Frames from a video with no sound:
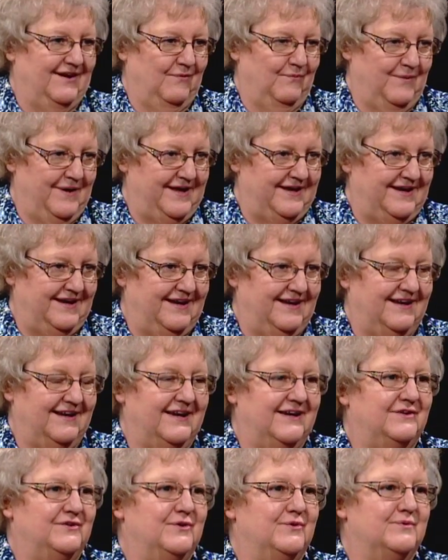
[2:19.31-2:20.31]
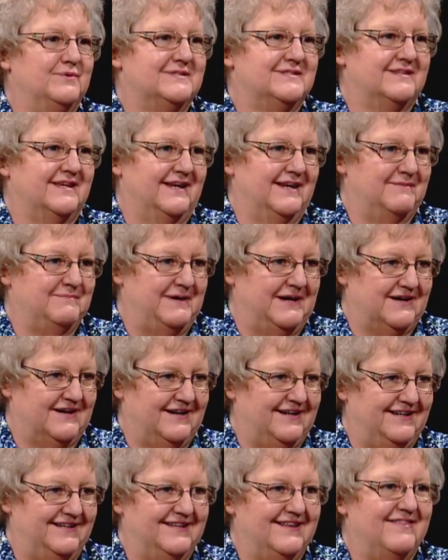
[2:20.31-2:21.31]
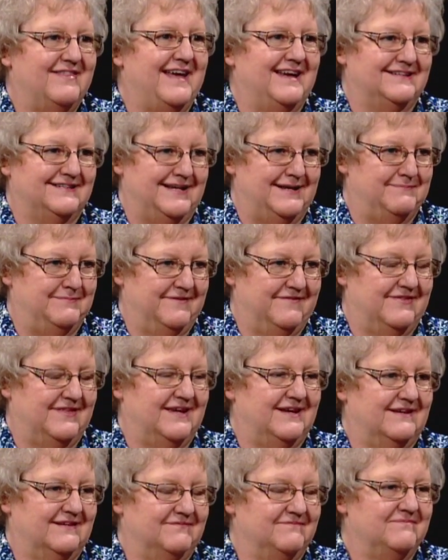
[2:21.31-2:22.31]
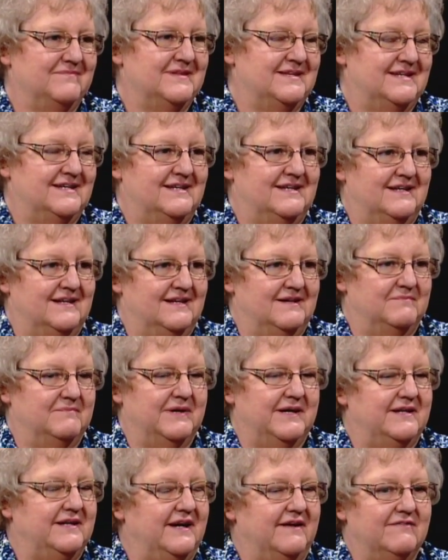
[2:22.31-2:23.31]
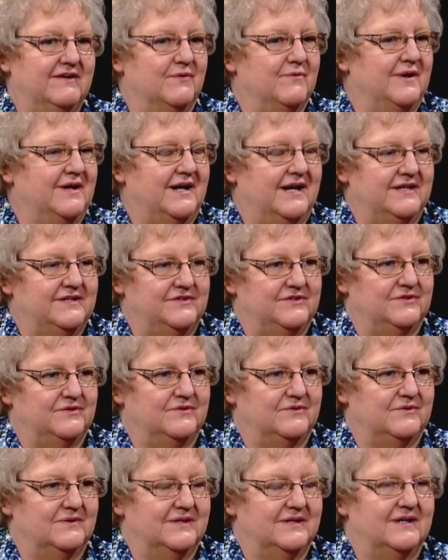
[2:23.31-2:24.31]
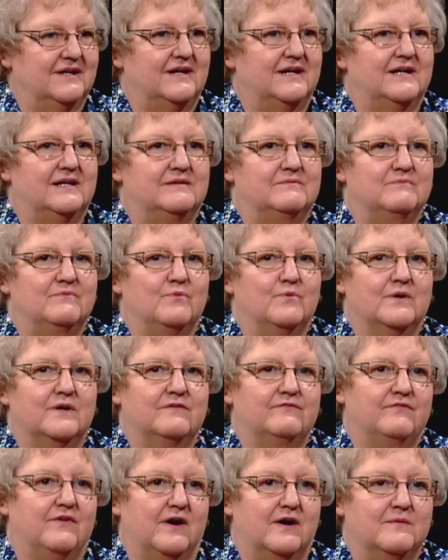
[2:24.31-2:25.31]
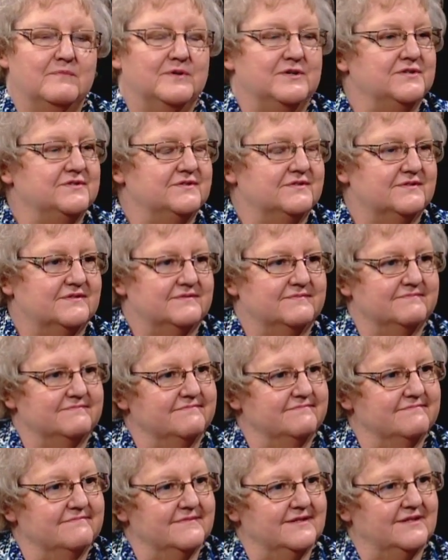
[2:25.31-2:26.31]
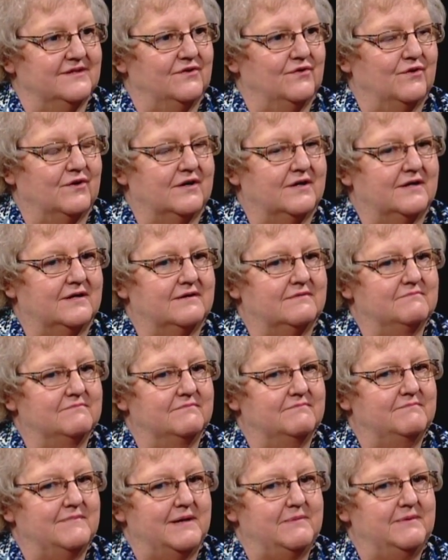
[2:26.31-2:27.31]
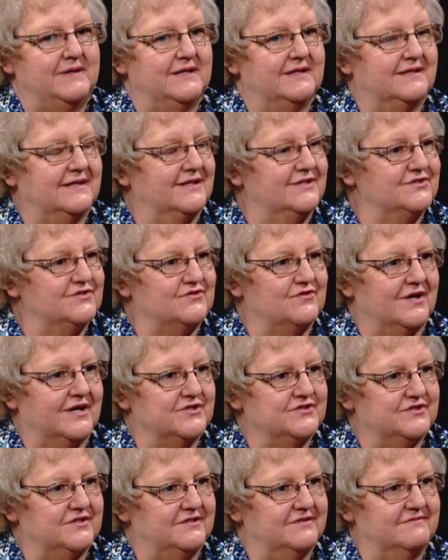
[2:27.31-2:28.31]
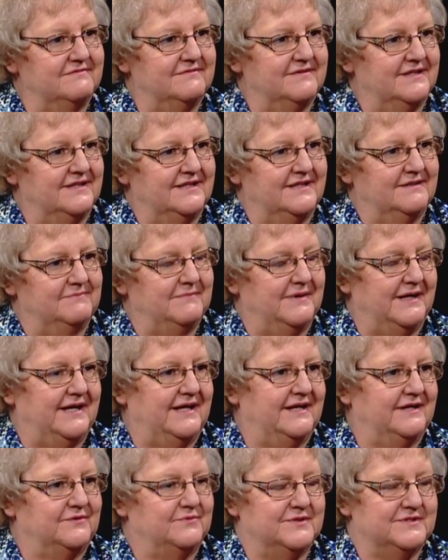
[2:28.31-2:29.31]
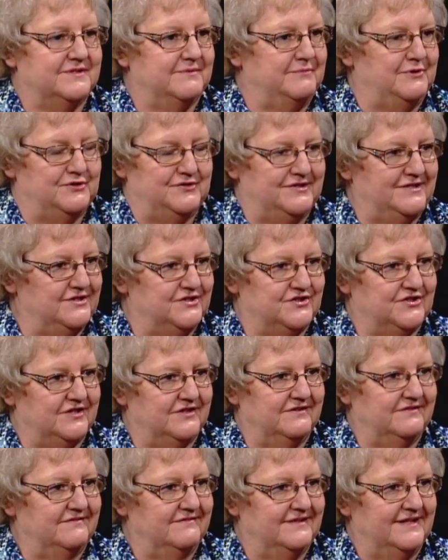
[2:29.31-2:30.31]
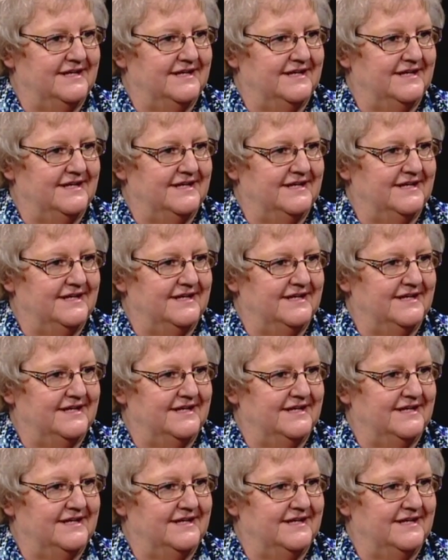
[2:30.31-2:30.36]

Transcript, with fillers: wedding and who was getting married, that type uh -huh. of uh-huh. thing. But everyone I knew um, were farmers or maybe in construction. My aunt was a beautician,